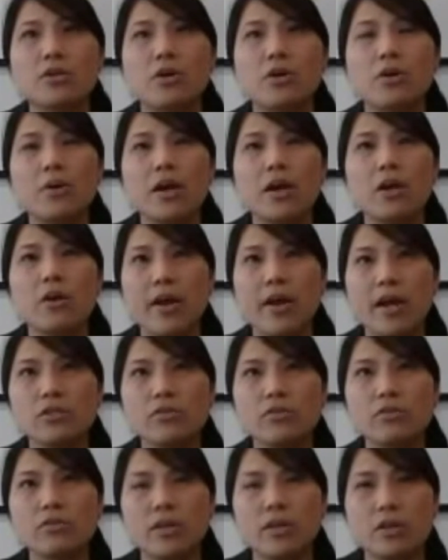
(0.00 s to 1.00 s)
So a
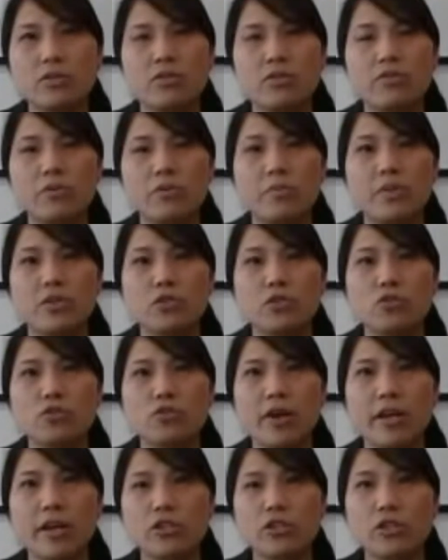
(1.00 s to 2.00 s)
grant of letters of
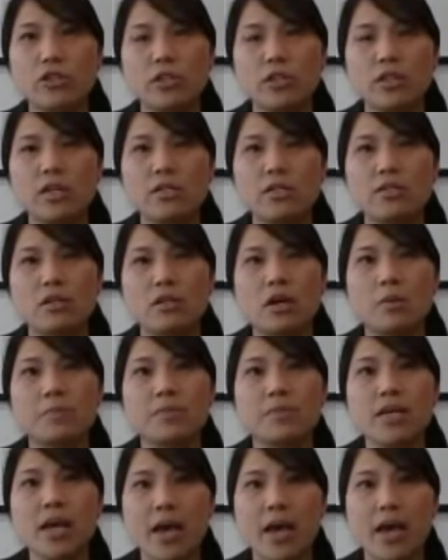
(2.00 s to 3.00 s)
administration is
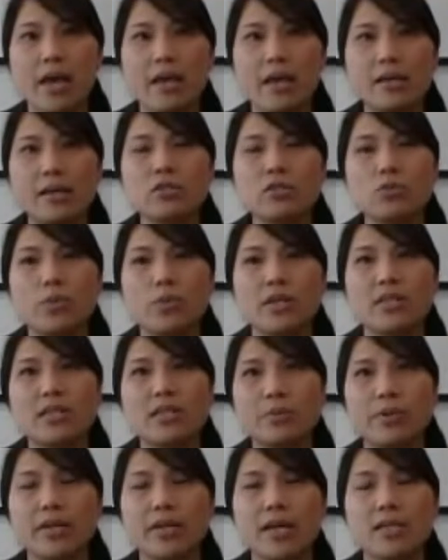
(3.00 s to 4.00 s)
obtained when
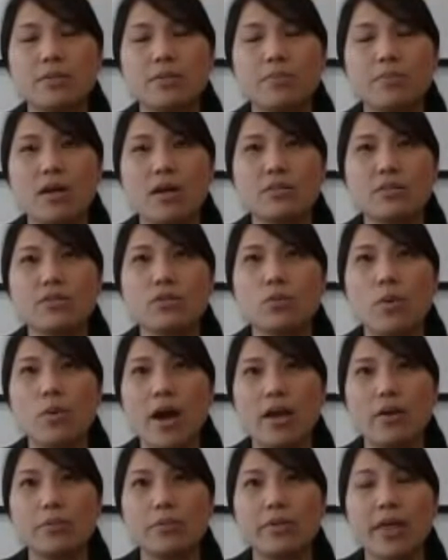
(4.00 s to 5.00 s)
someone has passed
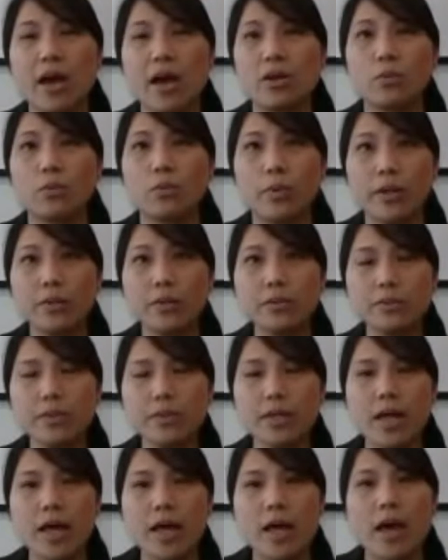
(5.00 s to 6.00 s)
away without a
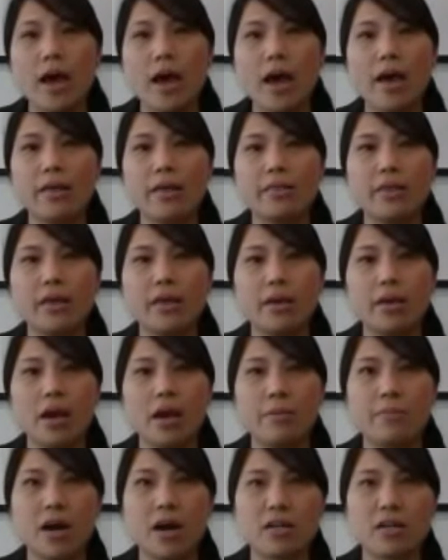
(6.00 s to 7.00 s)
will, and they
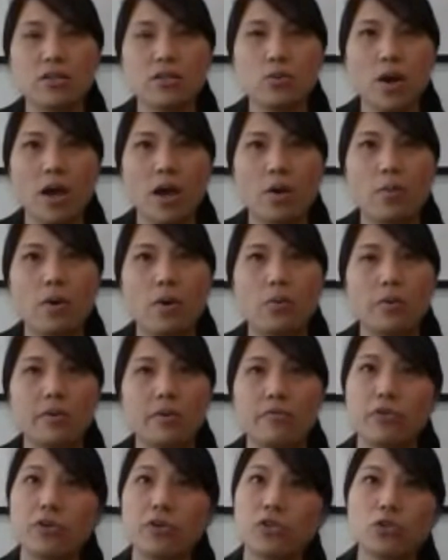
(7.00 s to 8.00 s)
have passed away what
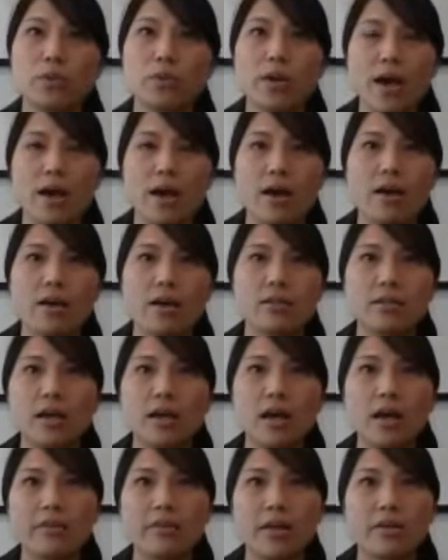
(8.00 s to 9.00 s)
we refer to as
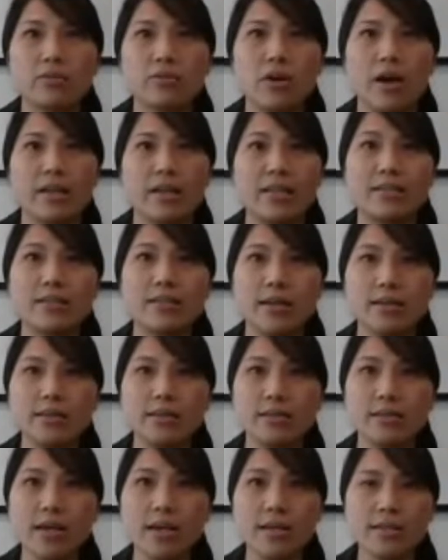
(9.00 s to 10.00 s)
they died
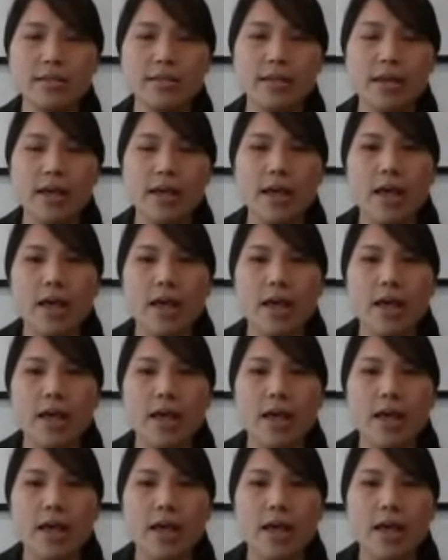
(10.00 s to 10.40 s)
intestate.